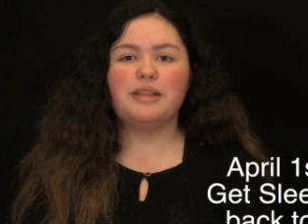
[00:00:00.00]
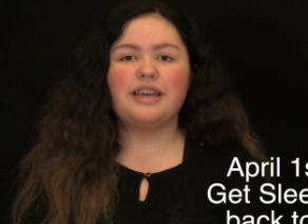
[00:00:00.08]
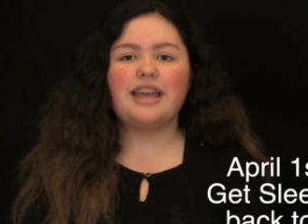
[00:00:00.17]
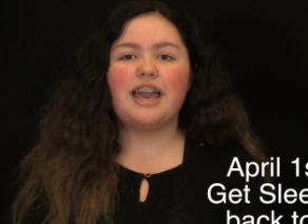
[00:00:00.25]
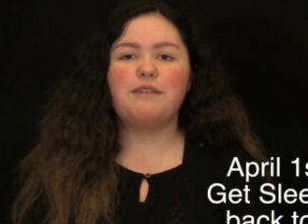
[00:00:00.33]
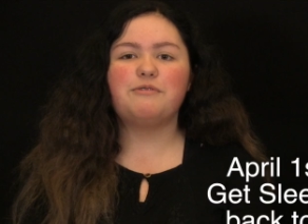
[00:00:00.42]
plan
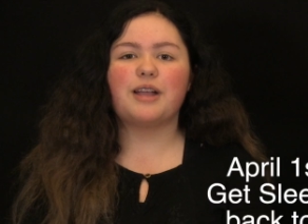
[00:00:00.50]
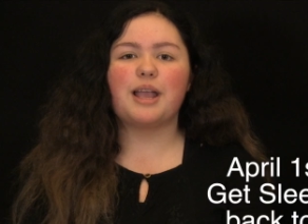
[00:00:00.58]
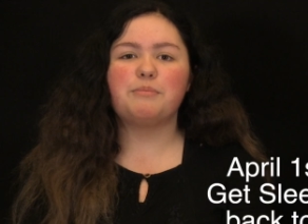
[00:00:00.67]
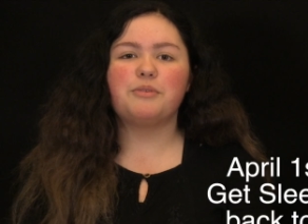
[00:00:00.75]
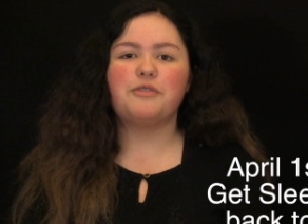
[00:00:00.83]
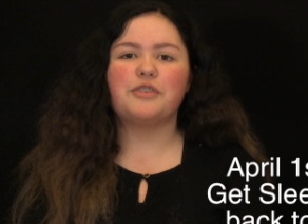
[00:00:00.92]
ahead for
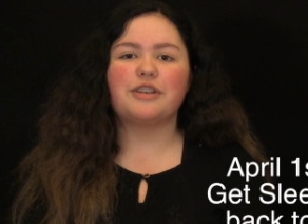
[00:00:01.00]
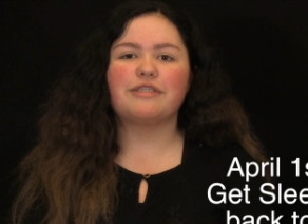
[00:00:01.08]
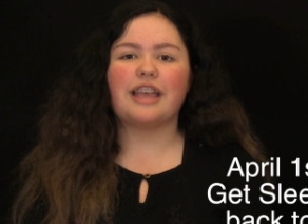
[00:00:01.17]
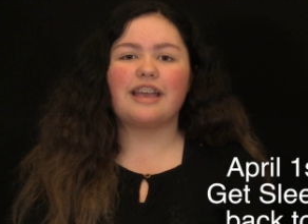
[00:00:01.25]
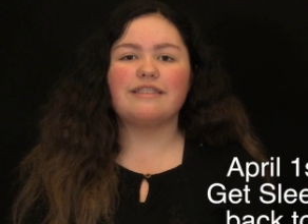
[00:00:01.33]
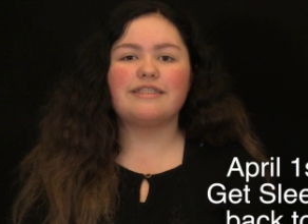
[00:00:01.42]
April
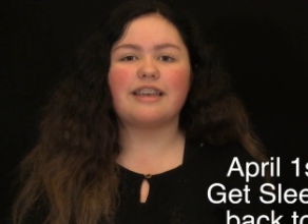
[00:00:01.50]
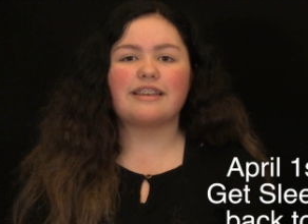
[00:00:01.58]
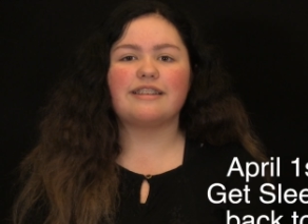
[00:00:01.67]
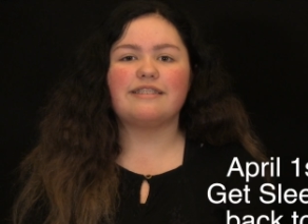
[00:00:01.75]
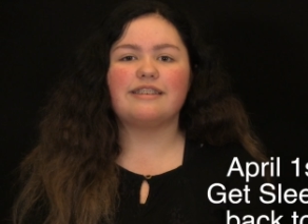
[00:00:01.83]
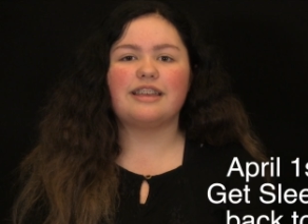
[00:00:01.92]
1st and
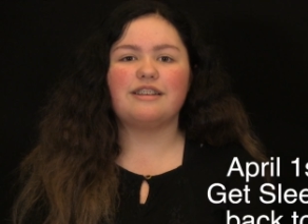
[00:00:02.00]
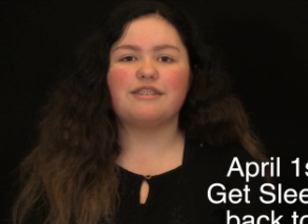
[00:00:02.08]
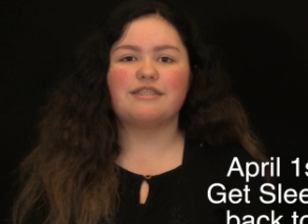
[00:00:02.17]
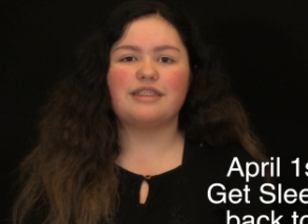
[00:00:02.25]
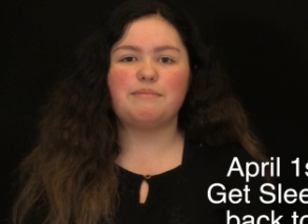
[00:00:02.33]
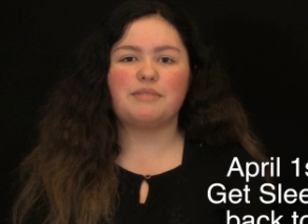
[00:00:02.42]
2nd to get your
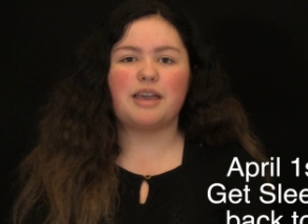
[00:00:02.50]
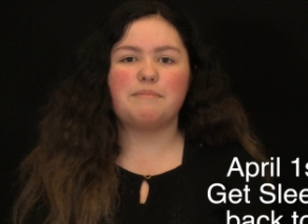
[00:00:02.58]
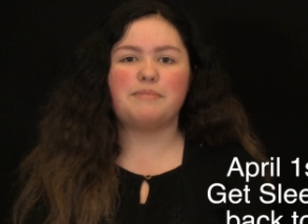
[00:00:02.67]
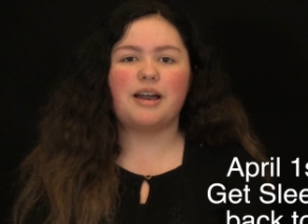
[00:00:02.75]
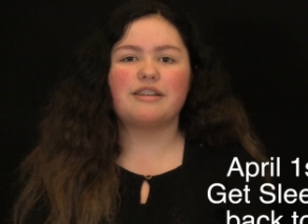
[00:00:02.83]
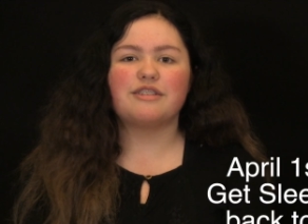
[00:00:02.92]
sleep
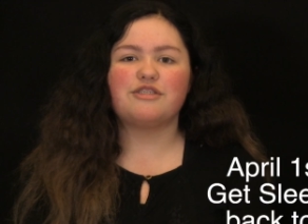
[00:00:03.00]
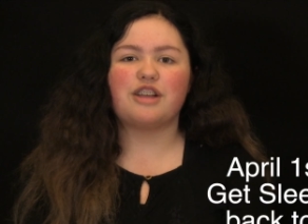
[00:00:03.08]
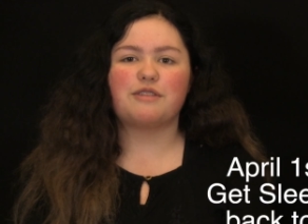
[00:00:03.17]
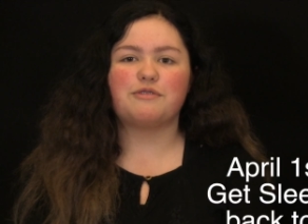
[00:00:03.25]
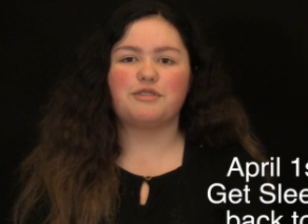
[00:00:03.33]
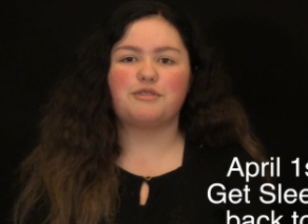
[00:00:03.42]
time back on
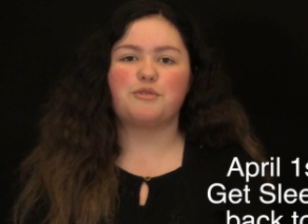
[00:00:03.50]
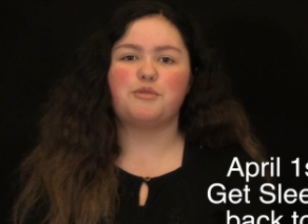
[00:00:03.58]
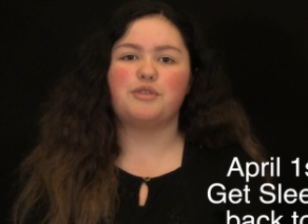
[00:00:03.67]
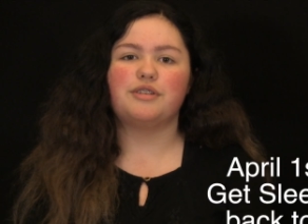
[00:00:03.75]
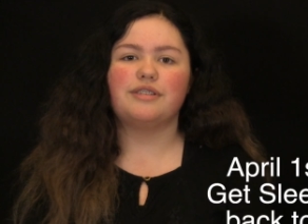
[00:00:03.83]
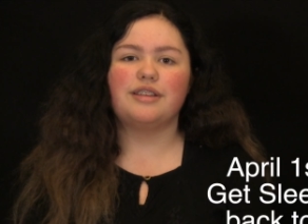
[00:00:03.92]
track for
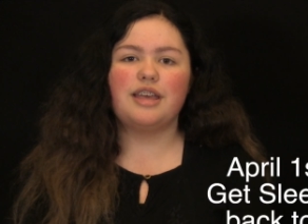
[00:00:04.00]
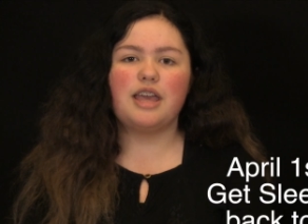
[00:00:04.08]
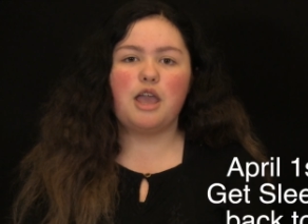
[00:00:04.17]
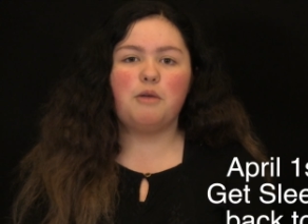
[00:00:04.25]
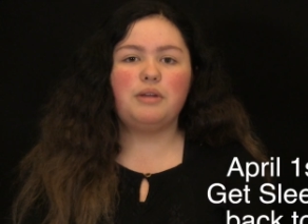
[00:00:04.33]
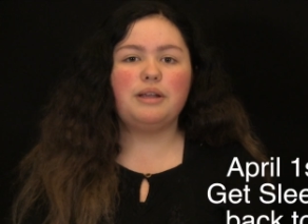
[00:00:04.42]
school.
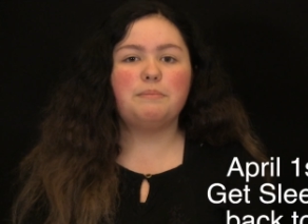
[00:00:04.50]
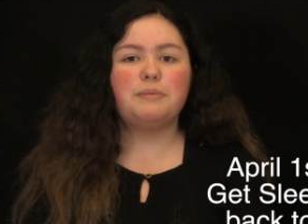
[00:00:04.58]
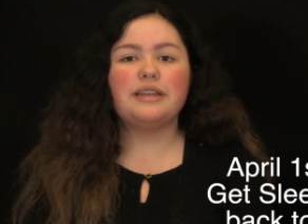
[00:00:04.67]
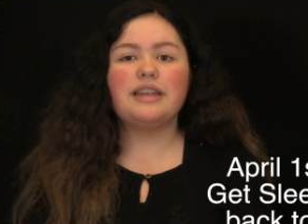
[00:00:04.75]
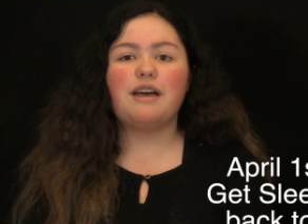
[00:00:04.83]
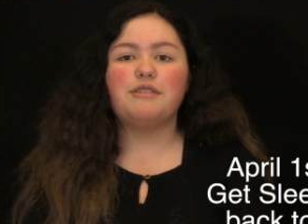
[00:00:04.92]
We are
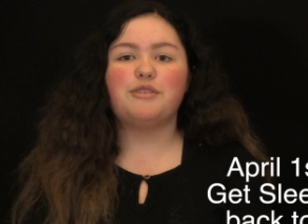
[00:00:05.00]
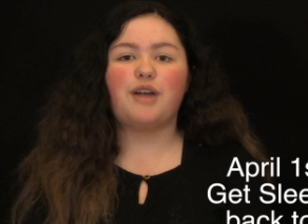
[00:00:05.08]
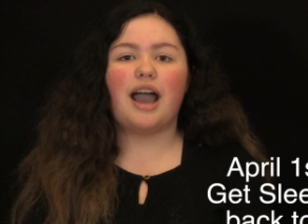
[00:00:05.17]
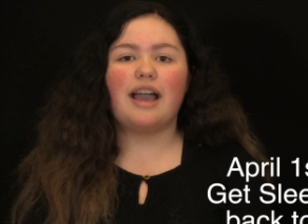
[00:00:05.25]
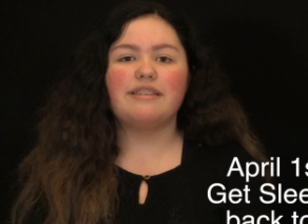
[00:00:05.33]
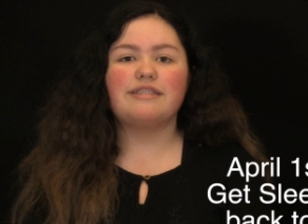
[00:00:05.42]
being held to a
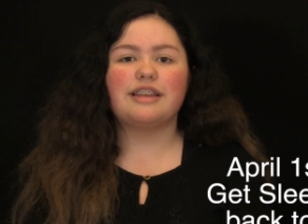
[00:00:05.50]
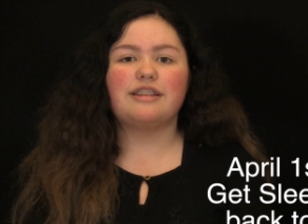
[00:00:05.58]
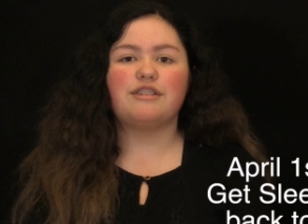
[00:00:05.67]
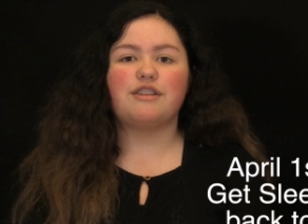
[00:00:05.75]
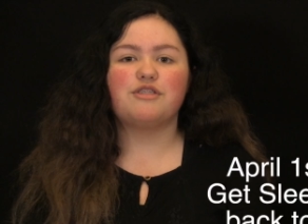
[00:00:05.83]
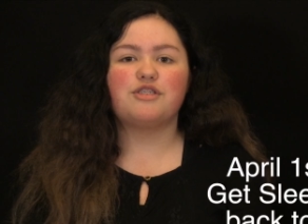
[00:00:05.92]
high
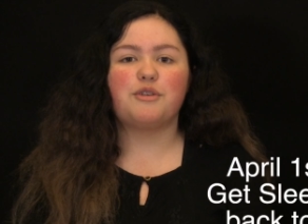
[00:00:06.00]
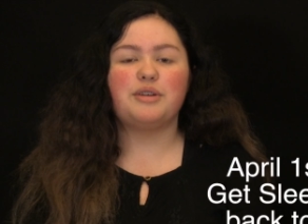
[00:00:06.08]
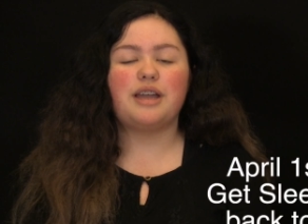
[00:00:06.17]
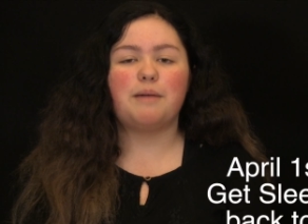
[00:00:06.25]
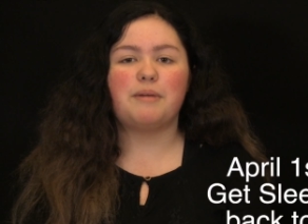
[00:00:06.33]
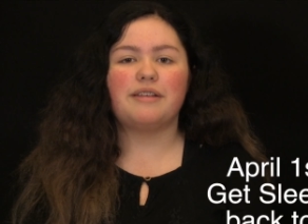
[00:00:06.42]
standard of
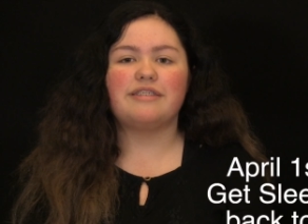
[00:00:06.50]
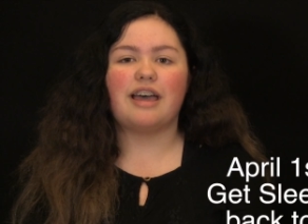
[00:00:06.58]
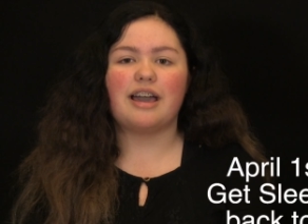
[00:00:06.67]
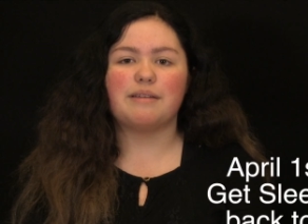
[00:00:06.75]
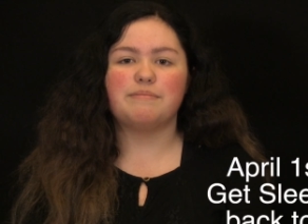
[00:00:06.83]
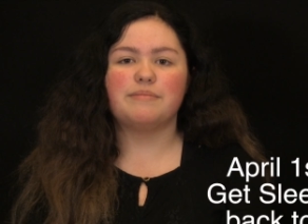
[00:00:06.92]
showing up on
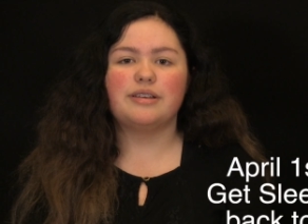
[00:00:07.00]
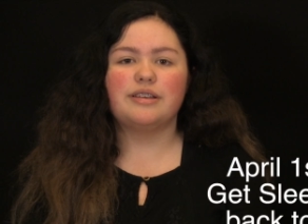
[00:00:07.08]
time.